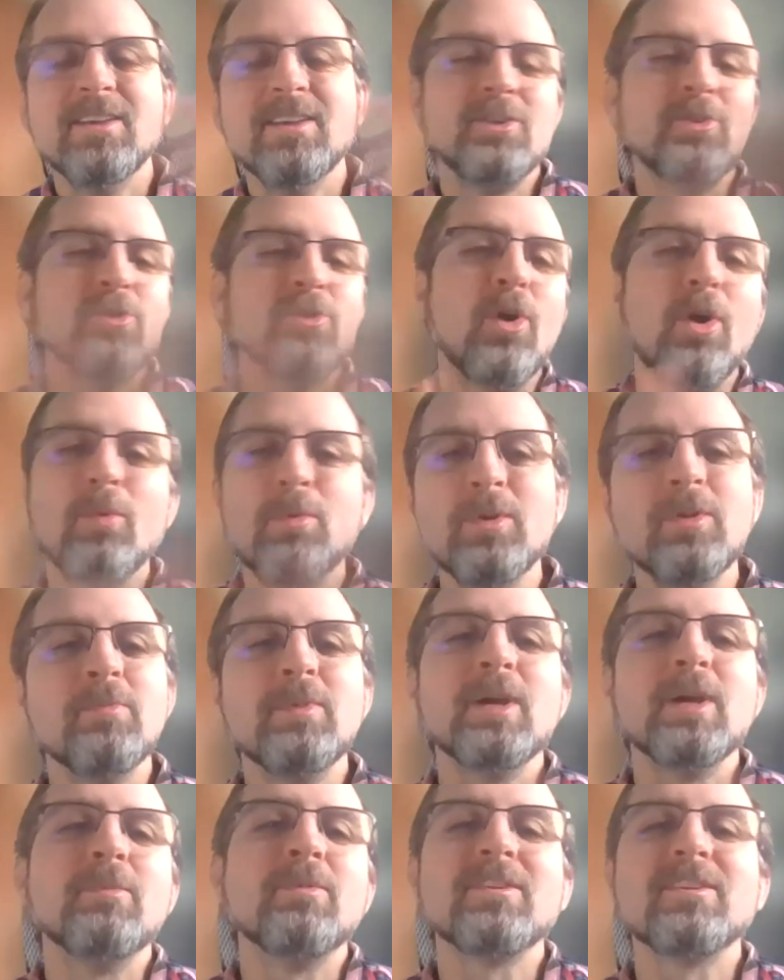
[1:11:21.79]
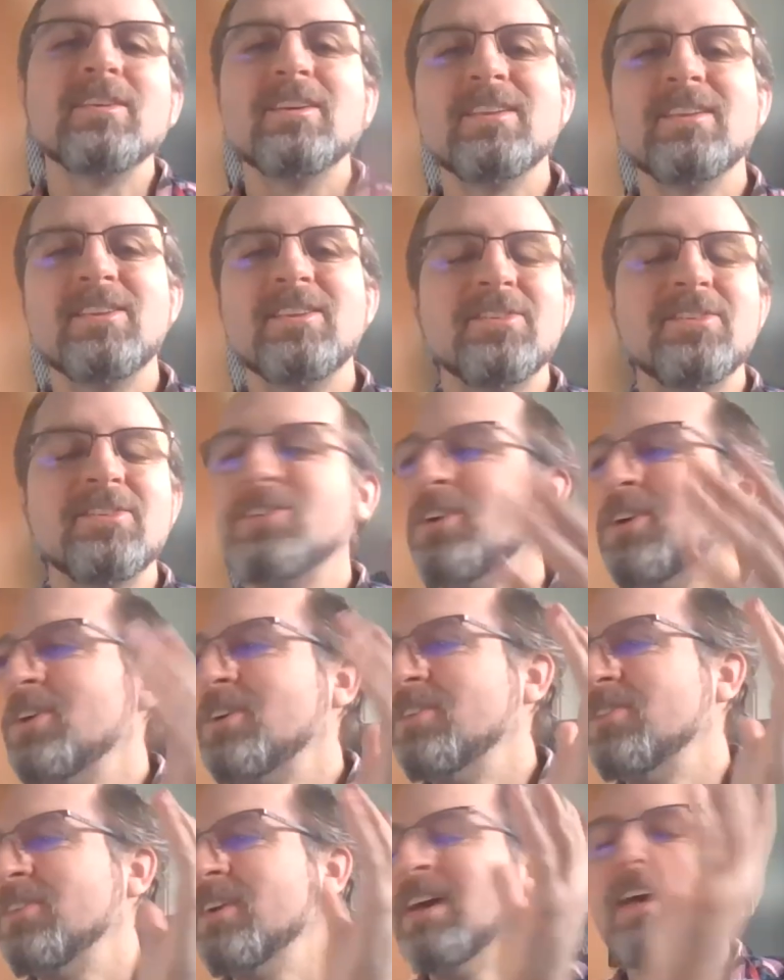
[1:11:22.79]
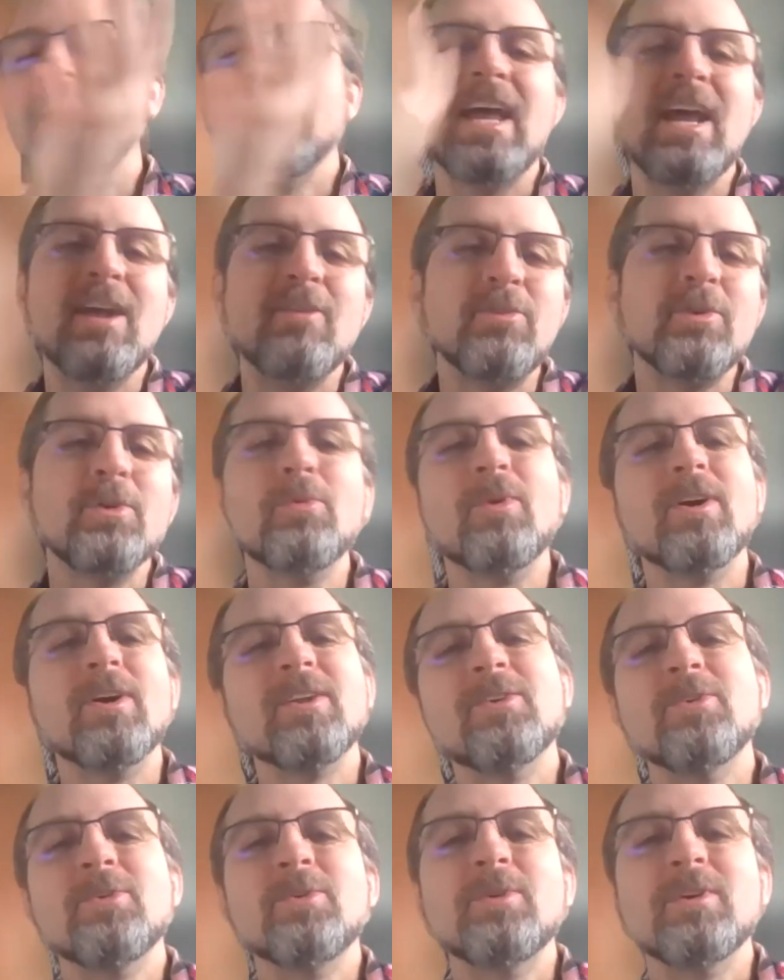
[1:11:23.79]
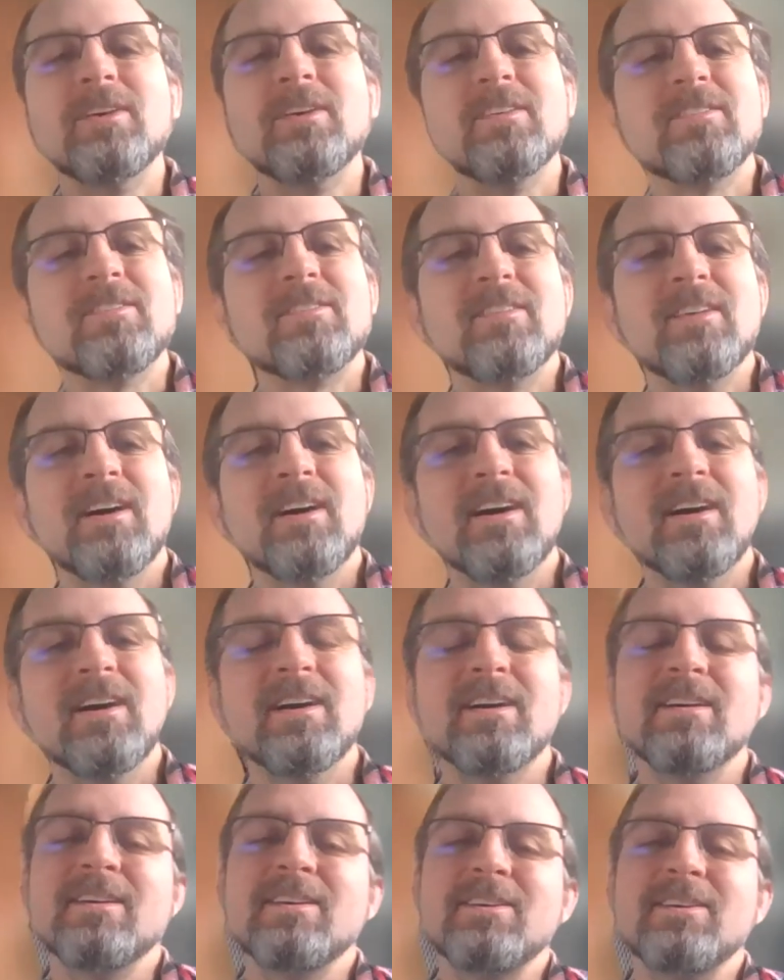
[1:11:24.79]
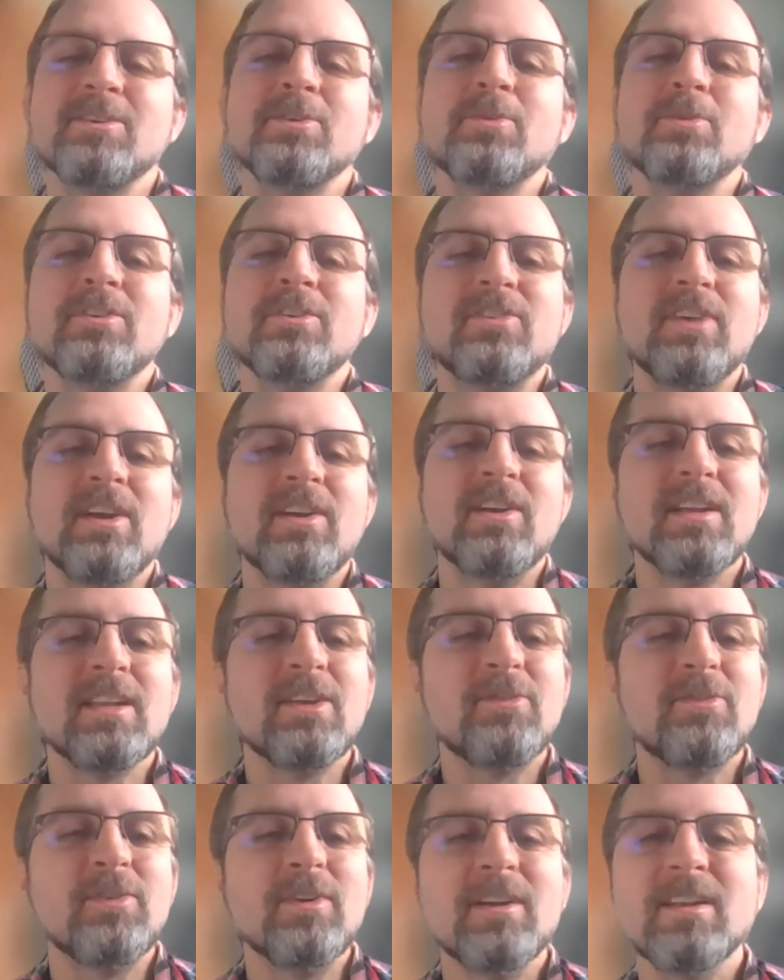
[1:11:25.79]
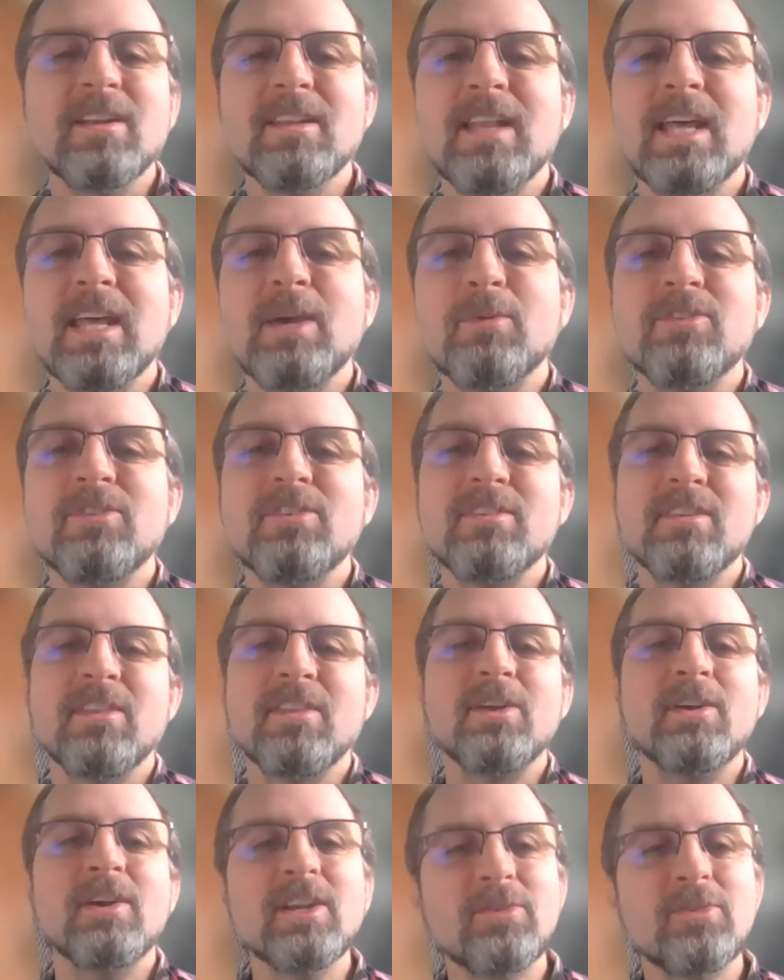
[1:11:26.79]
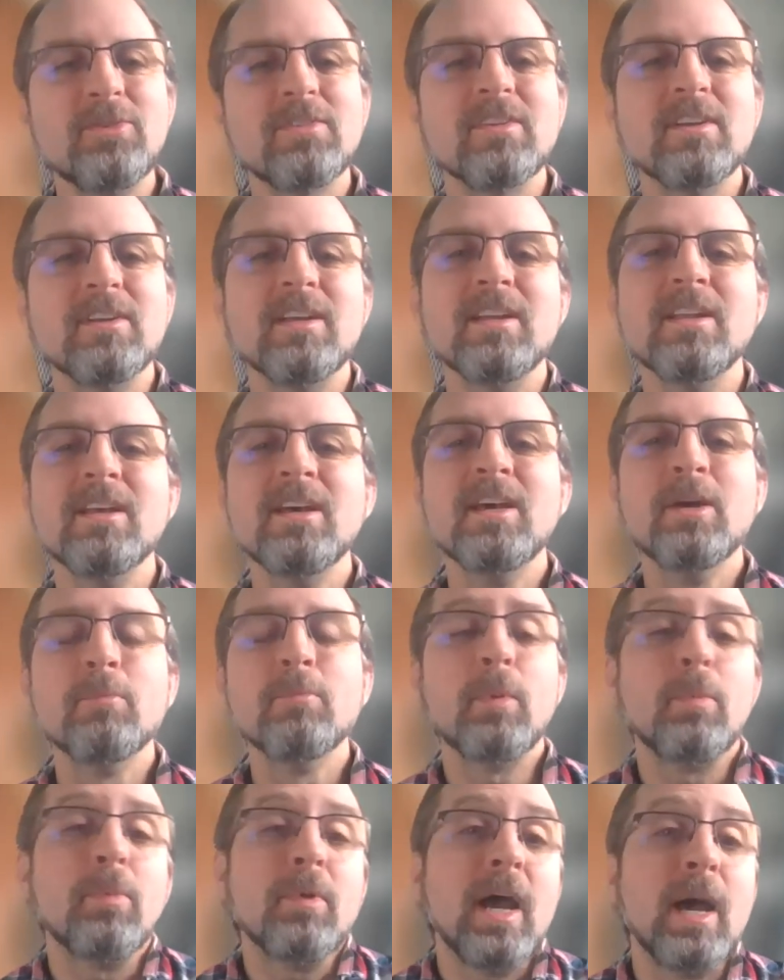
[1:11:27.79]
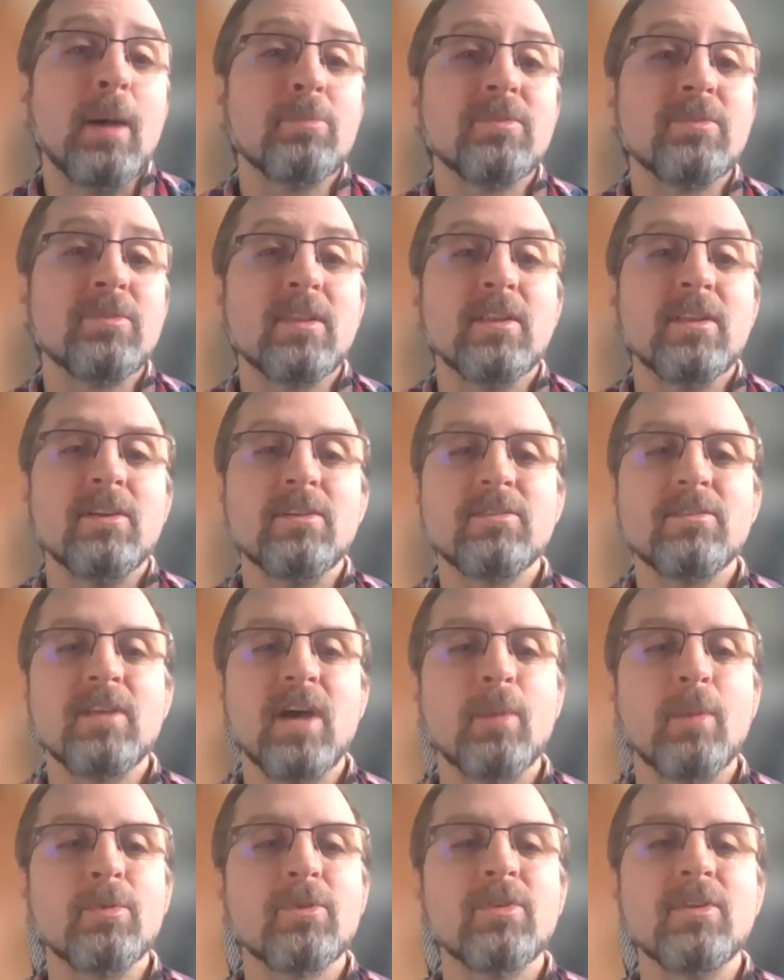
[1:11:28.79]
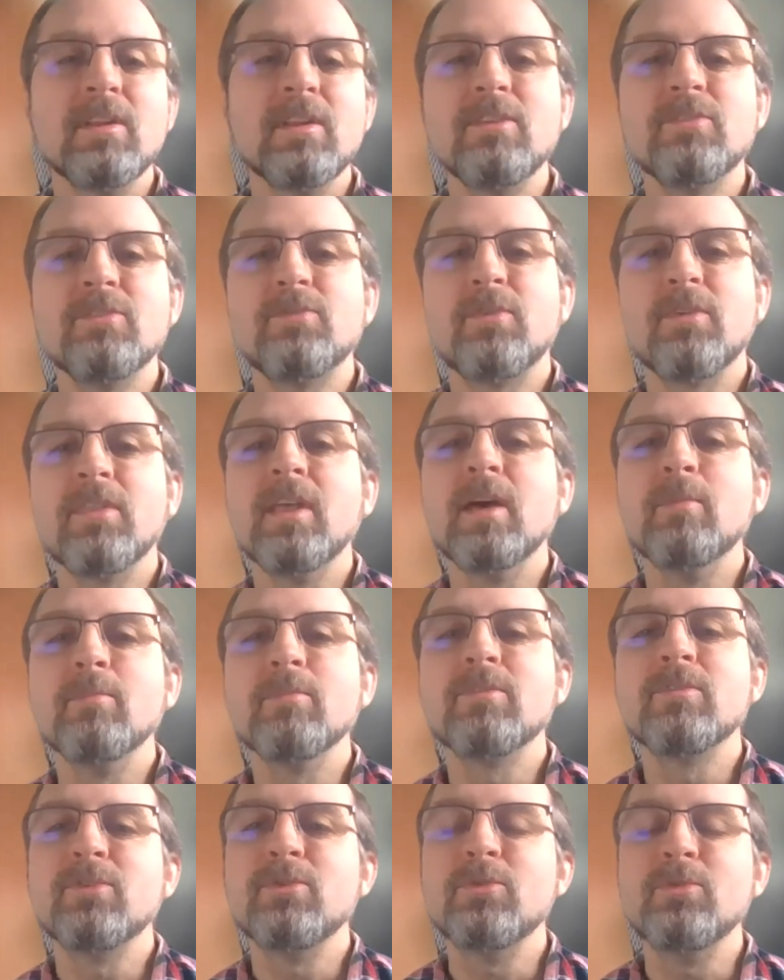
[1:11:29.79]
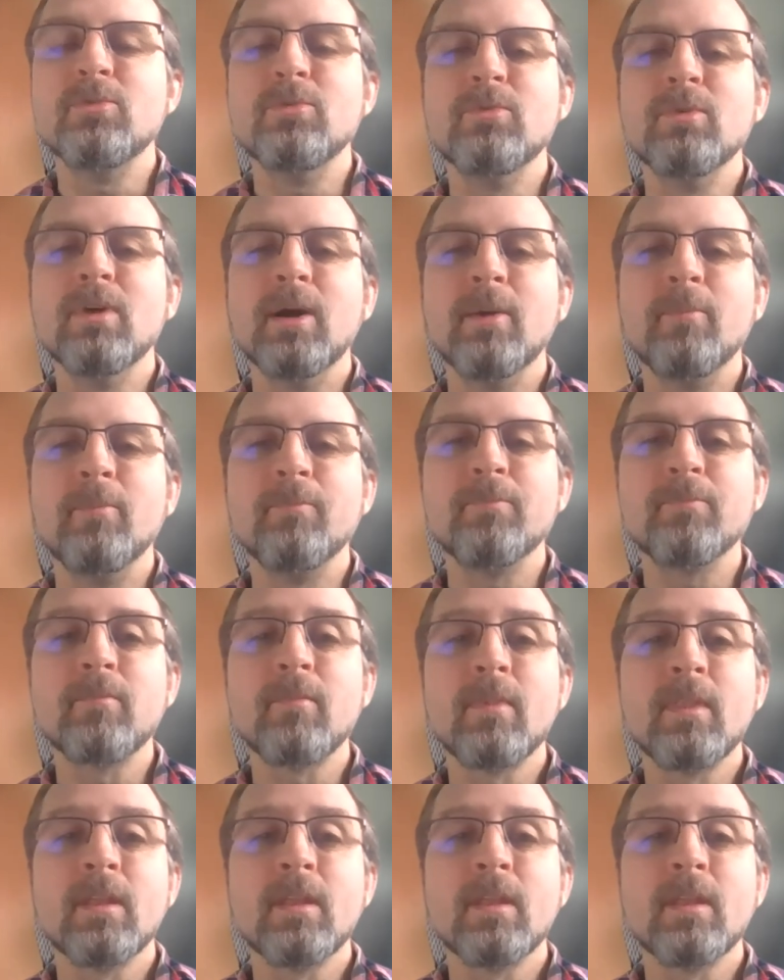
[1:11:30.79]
you all wouldn't be able to serve everyone who is sharing different languages that they're interested in, but perhaps that there's opportunities for them to